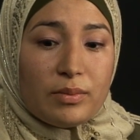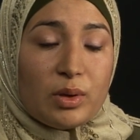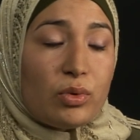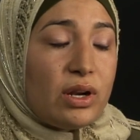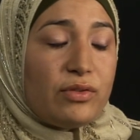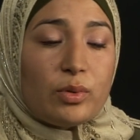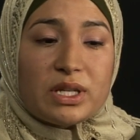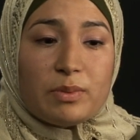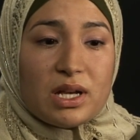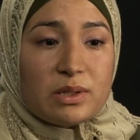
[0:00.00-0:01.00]
in whatever
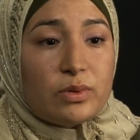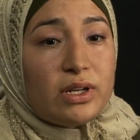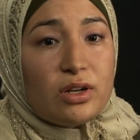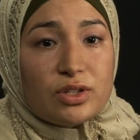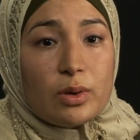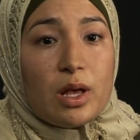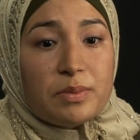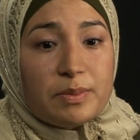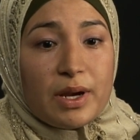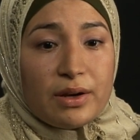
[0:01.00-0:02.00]
ways possible, and it also
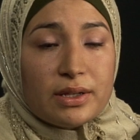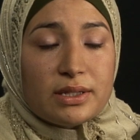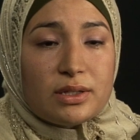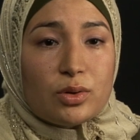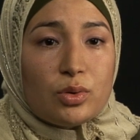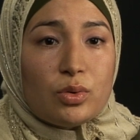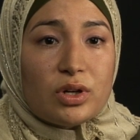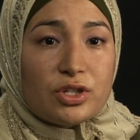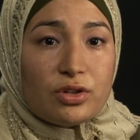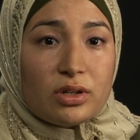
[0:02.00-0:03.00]
helps parents who
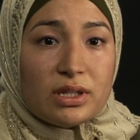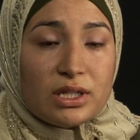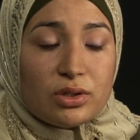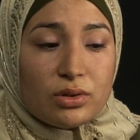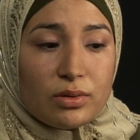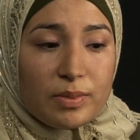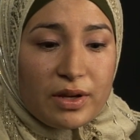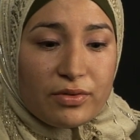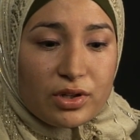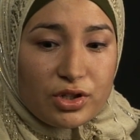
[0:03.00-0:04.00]
are struggling to
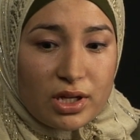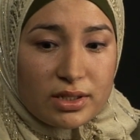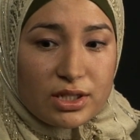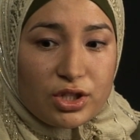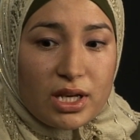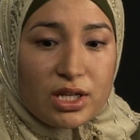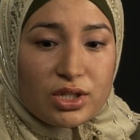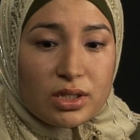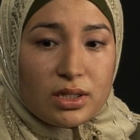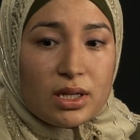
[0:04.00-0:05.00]
pay for their child's
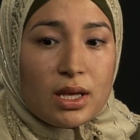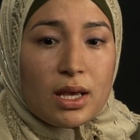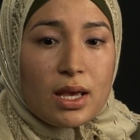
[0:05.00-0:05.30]
education.